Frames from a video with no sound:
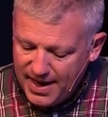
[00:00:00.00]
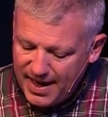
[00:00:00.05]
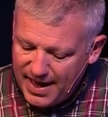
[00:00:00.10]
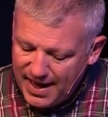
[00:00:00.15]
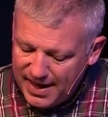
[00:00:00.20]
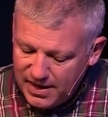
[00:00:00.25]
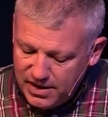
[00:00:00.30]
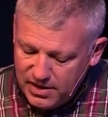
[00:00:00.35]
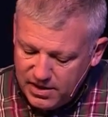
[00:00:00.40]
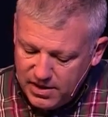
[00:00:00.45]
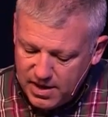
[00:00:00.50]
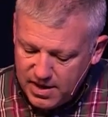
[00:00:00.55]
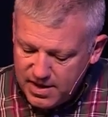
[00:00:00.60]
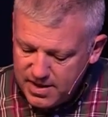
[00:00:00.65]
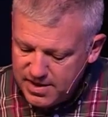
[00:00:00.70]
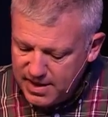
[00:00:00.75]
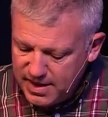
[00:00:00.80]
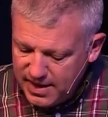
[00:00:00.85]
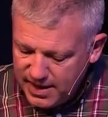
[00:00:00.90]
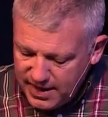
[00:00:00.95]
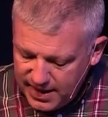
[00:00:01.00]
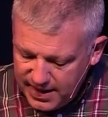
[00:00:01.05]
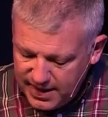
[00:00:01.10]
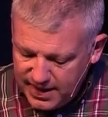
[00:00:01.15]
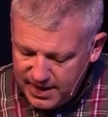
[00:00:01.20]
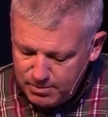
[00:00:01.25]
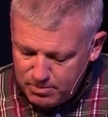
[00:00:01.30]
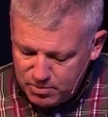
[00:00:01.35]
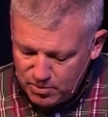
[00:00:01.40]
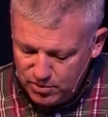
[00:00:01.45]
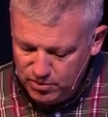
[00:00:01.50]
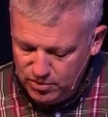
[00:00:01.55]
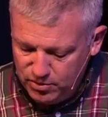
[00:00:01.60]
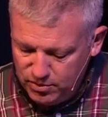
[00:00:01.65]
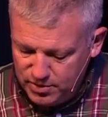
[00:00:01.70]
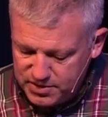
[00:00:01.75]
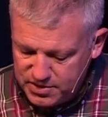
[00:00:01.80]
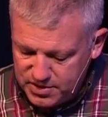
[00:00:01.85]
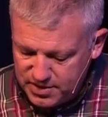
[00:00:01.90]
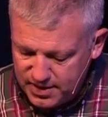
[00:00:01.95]
A young Hebrew
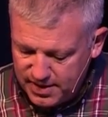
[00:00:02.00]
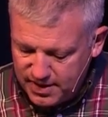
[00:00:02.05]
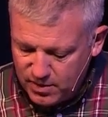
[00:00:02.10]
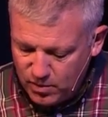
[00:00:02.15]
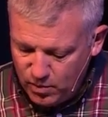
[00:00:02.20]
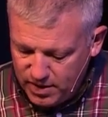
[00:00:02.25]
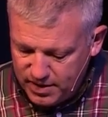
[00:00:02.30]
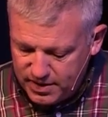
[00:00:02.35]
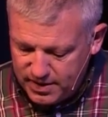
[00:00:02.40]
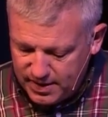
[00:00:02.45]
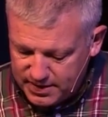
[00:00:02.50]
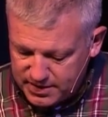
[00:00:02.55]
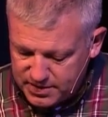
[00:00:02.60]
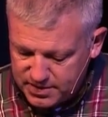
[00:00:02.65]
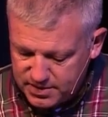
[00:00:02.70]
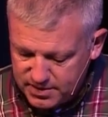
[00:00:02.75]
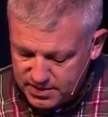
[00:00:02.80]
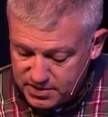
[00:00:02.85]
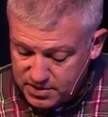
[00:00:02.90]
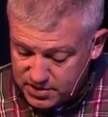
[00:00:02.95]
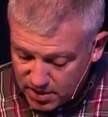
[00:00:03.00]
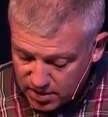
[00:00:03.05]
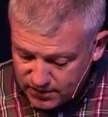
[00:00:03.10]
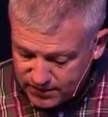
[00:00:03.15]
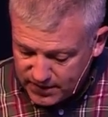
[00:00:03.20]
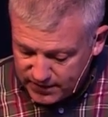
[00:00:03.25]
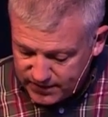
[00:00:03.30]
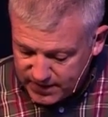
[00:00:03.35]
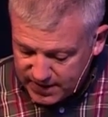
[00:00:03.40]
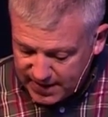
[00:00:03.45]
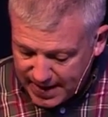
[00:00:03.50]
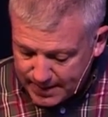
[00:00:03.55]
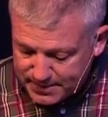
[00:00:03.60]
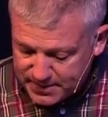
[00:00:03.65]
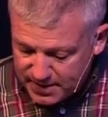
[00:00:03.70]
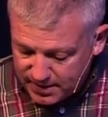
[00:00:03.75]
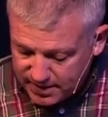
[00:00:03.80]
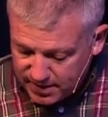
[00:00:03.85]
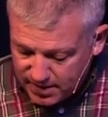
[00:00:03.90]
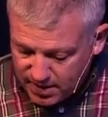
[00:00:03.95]
was there with us, a servant of the captain
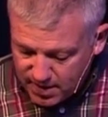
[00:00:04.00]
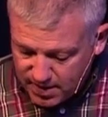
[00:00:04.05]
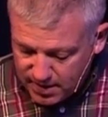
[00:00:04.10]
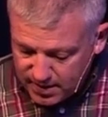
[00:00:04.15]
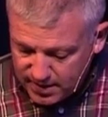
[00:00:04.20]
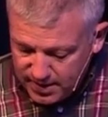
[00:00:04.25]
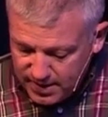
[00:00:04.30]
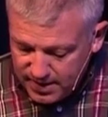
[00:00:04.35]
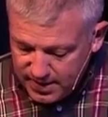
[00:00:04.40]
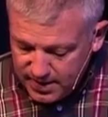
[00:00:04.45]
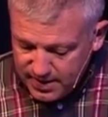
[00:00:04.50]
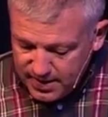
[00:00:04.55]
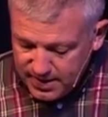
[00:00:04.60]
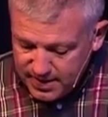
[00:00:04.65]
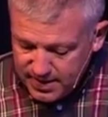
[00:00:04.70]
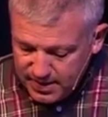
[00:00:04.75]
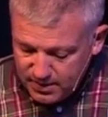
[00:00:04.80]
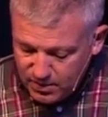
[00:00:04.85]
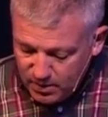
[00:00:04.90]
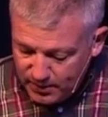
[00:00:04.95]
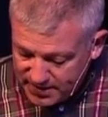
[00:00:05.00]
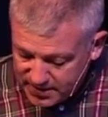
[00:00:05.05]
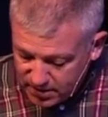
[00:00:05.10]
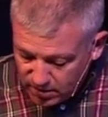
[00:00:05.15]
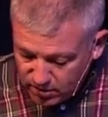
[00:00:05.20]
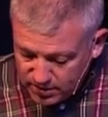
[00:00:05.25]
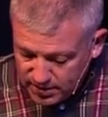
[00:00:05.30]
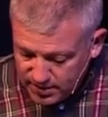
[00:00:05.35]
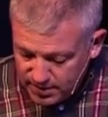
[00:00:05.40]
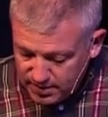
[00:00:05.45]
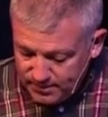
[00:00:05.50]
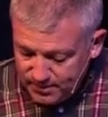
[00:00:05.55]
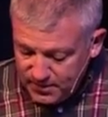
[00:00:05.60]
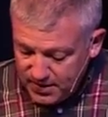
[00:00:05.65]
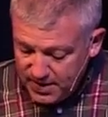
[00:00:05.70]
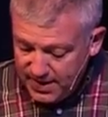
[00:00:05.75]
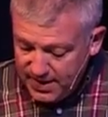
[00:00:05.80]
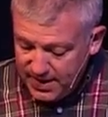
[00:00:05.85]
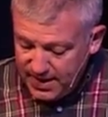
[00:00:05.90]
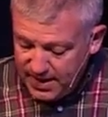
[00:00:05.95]
of the guard. And when we told him,
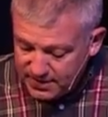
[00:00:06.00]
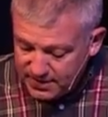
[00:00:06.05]
he